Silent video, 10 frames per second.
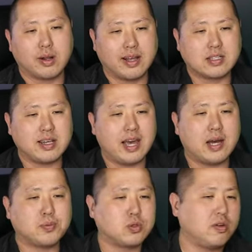That's
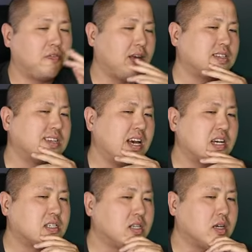absolutely
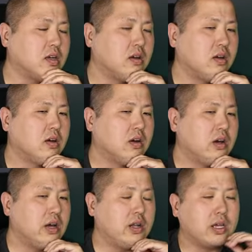fantastic.
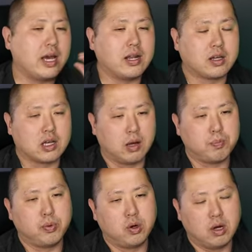And then you got a
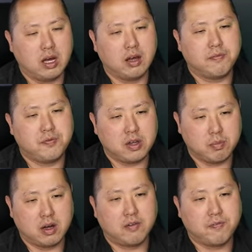couple of
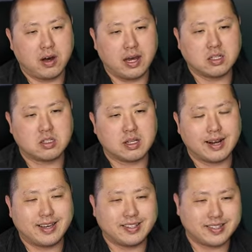female fights that
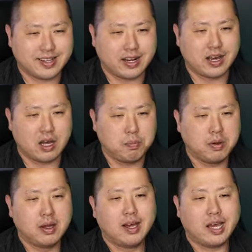I set up,
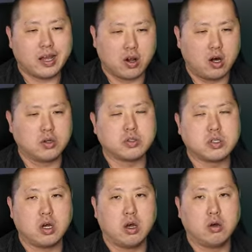and
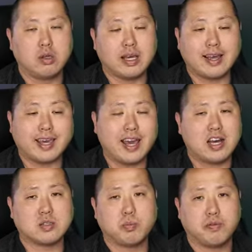also you got
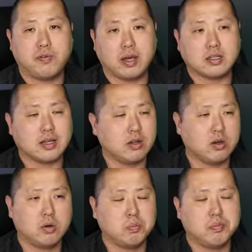Caspa fans. I
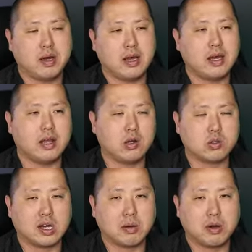know I don't
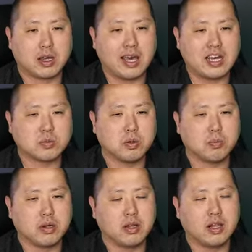talk about Caspa,
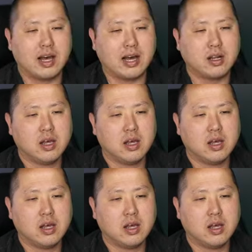but a lot.